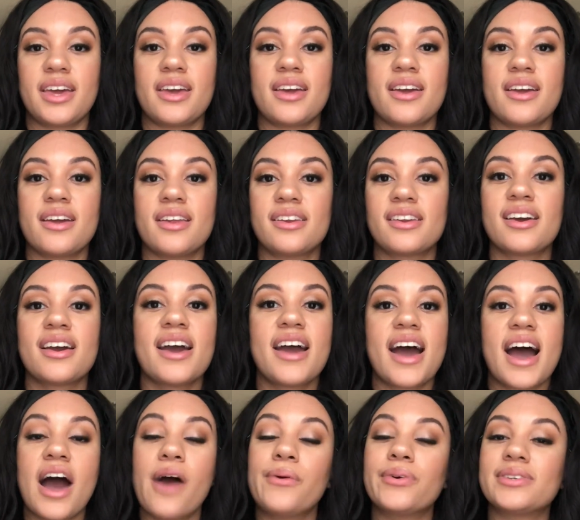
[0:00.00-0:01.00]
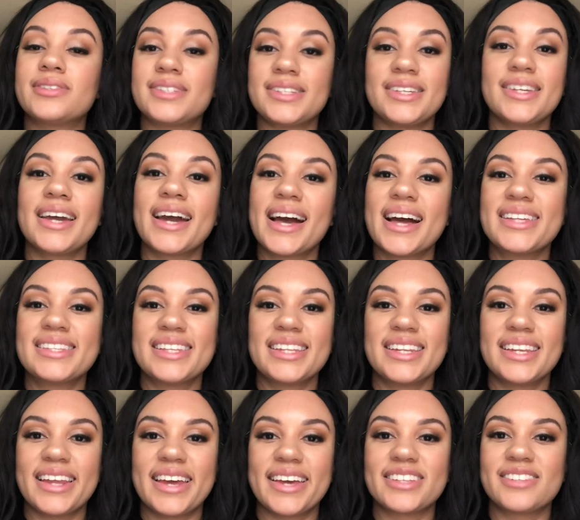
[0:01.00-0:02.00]
and I will see you guys
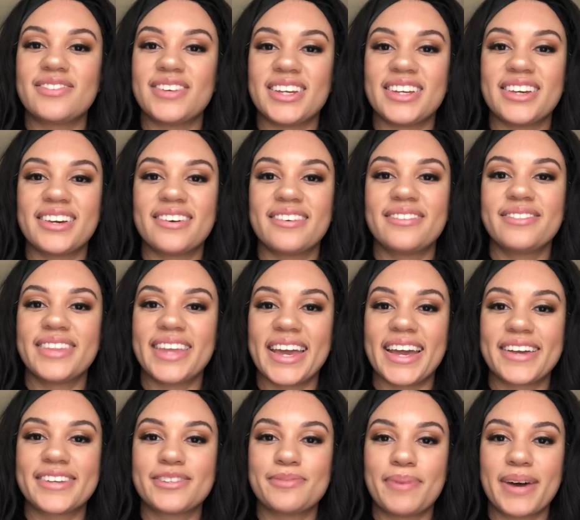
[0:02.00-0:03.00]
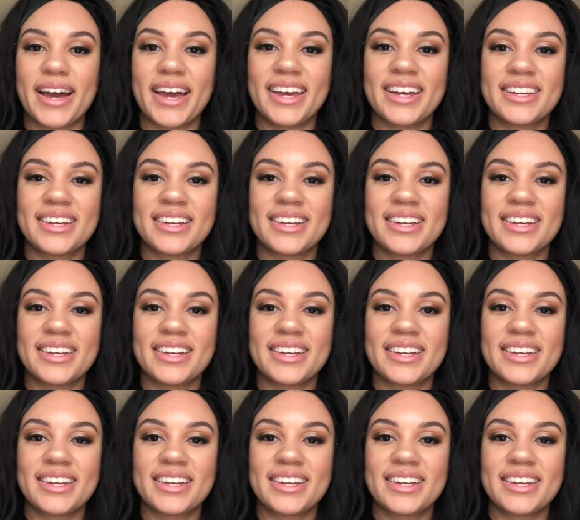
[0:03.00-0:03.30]
in the next video. Thanks, bye.